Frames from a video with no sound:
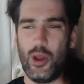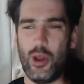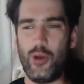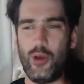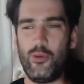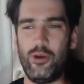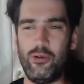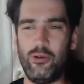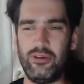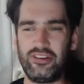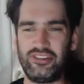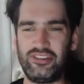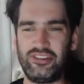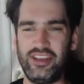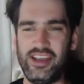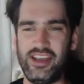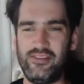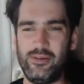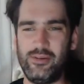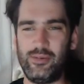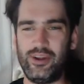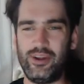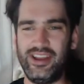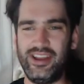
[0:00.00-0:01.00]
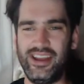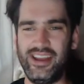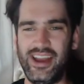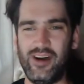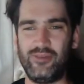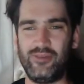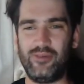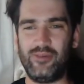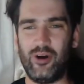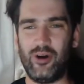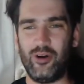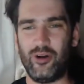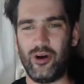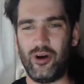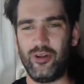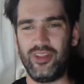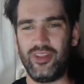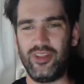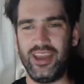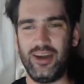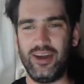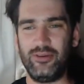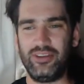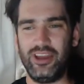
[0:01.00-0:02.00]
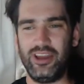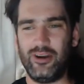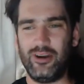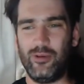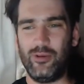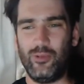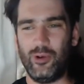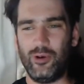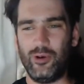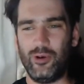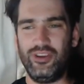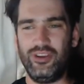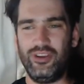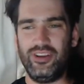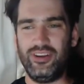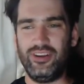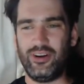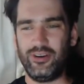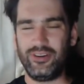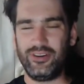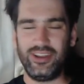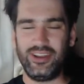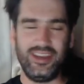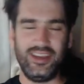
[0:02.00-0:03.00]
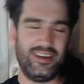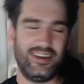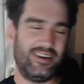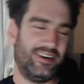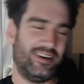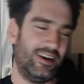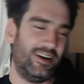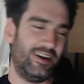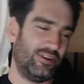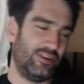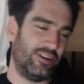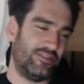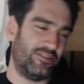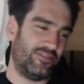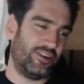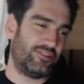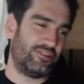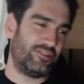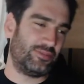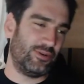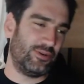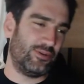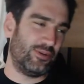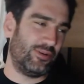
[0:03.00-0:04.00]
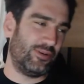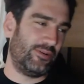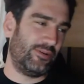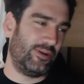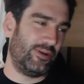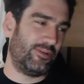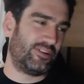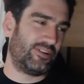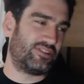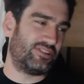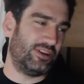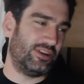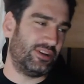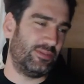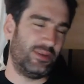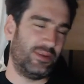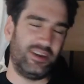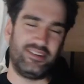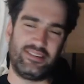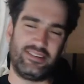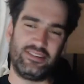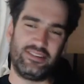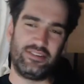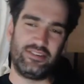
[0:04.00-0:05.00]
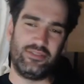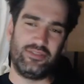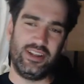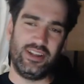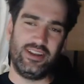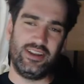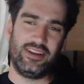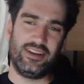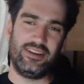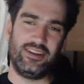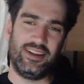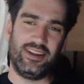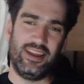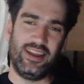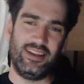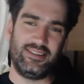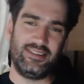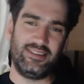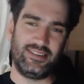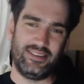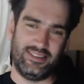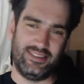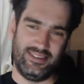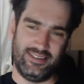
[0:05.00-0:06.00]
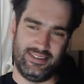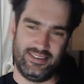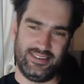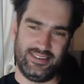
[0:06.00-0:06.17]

We want to see everybody on the LDO wall, on the LDO Facebook wall. We want to see pictures of you licking your lenses.